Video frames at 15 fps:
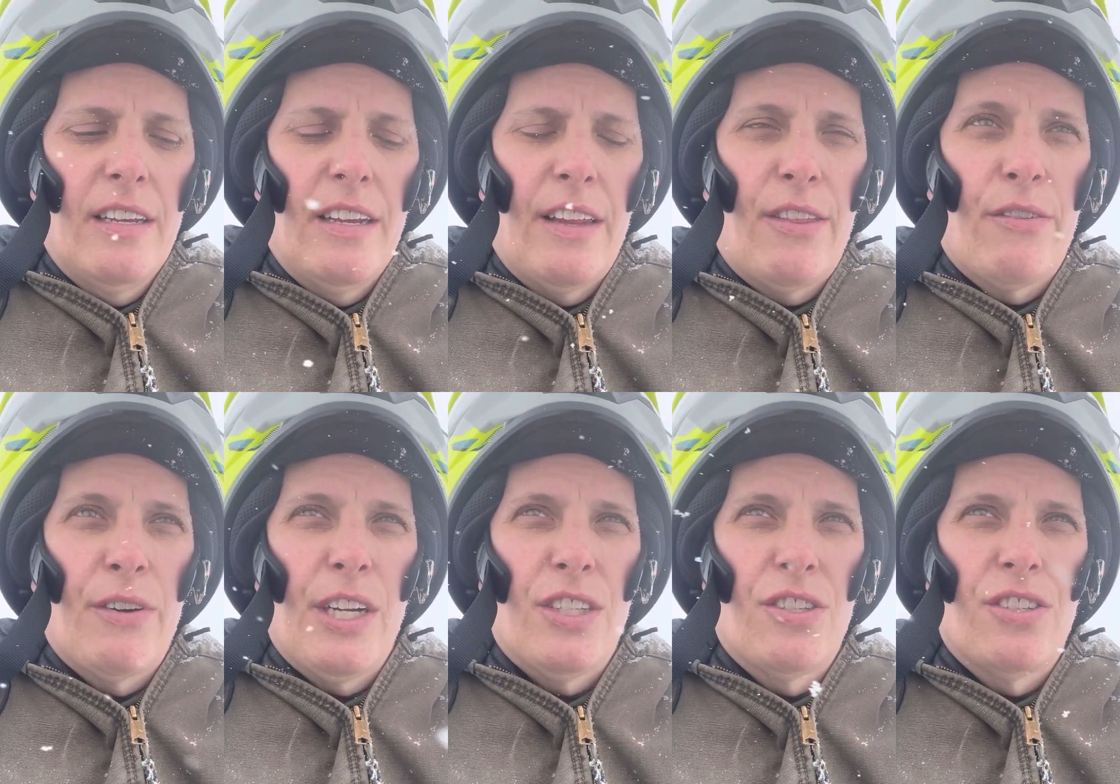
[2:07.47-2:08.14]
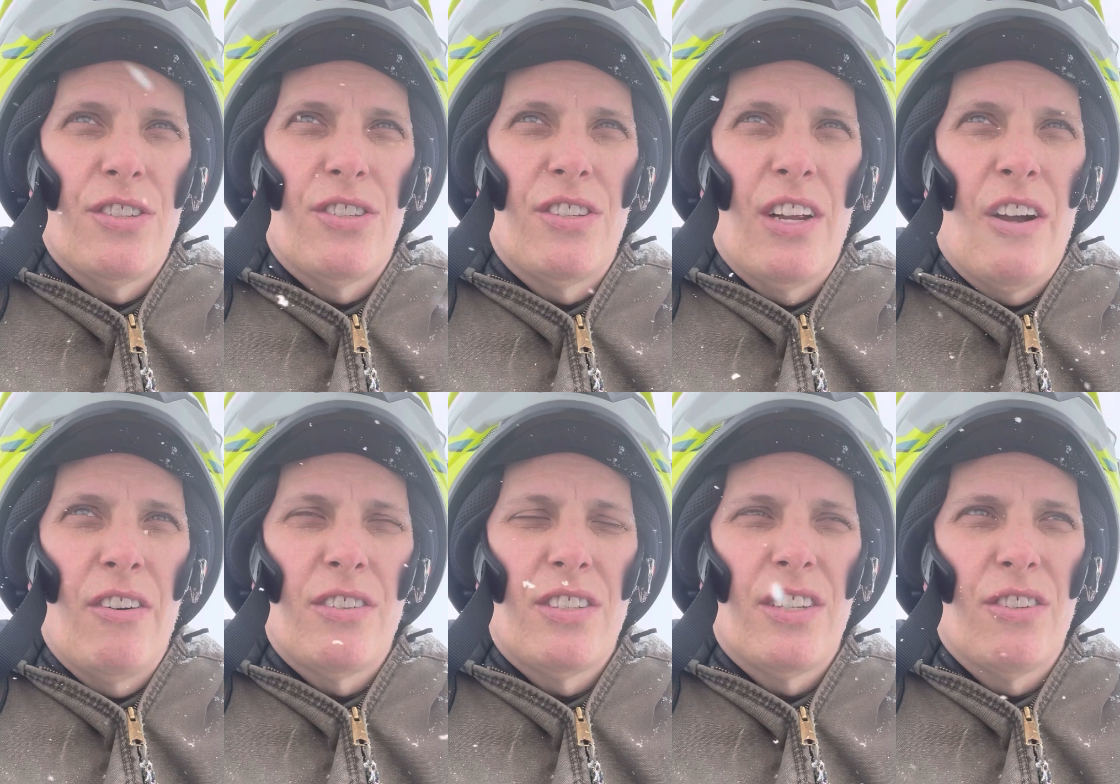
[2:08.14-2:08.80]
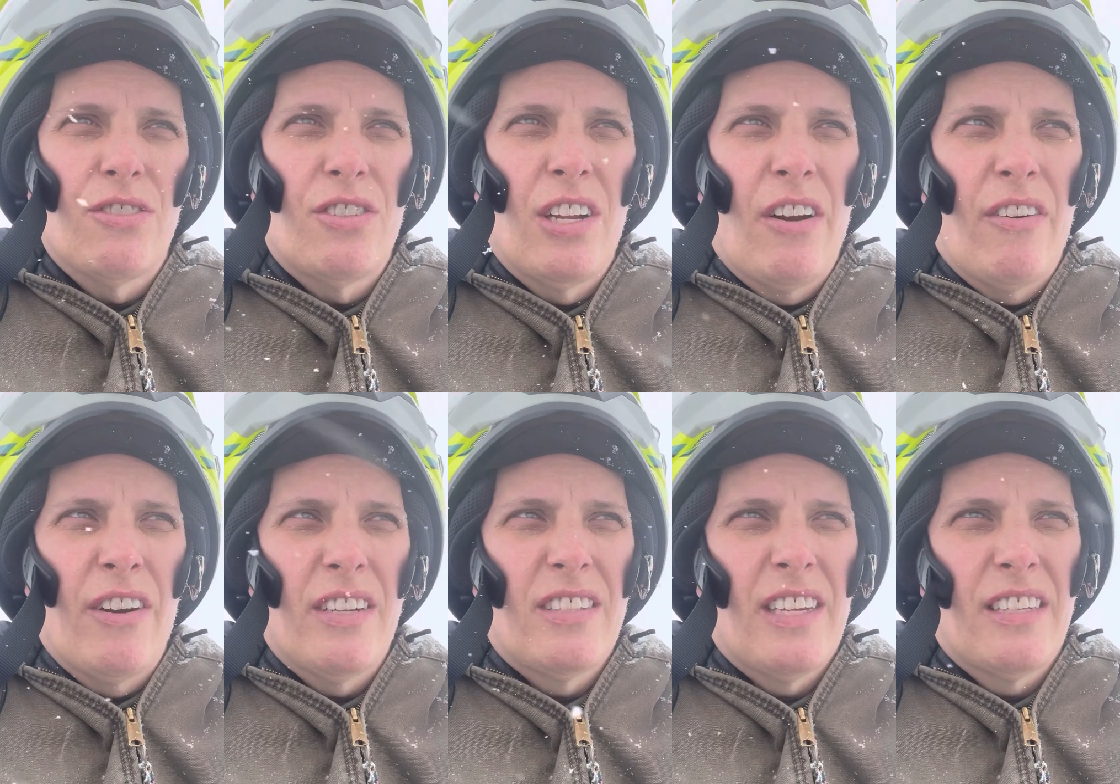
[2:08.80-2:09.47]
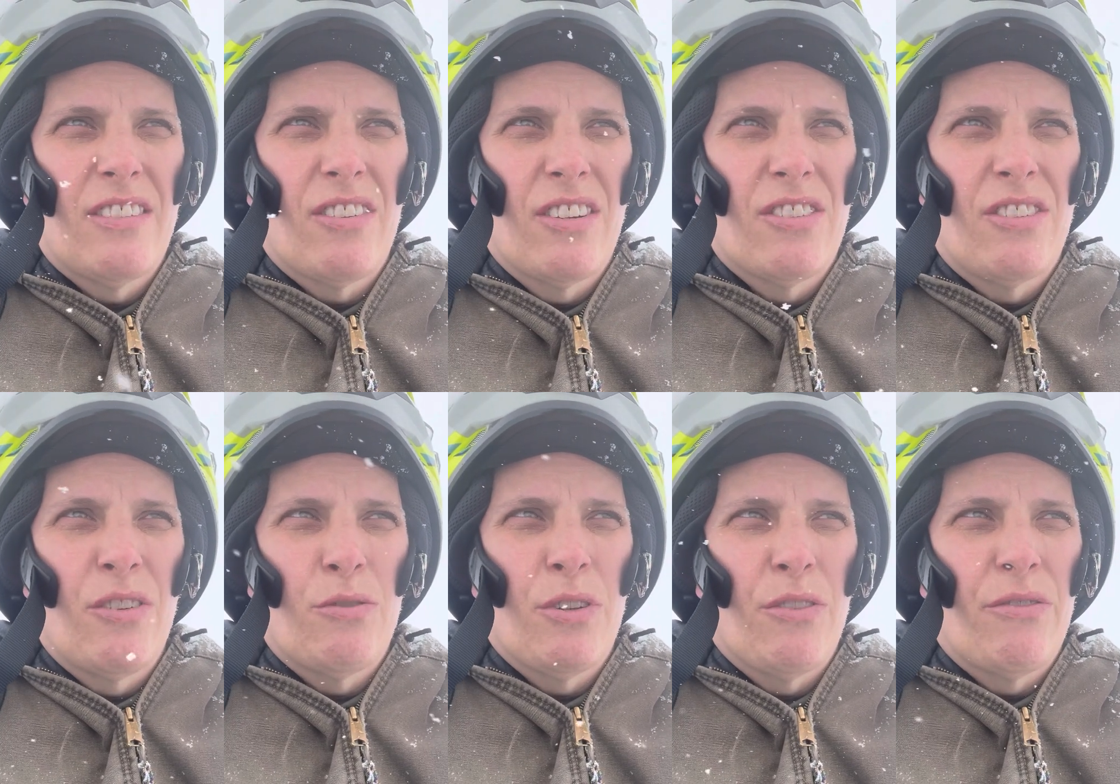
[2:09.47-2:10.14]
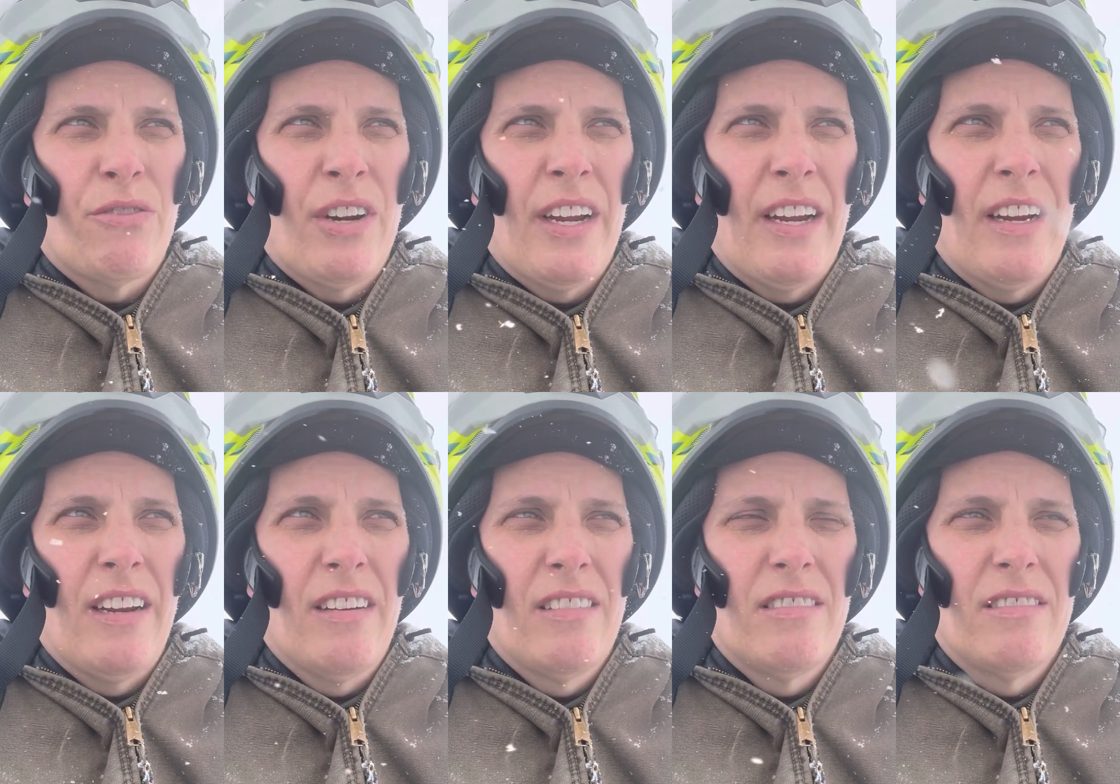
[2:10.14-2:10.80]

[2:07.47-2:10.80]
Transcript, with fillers: and three inches of snow. It's still snowing. It says it's gonna snow till three.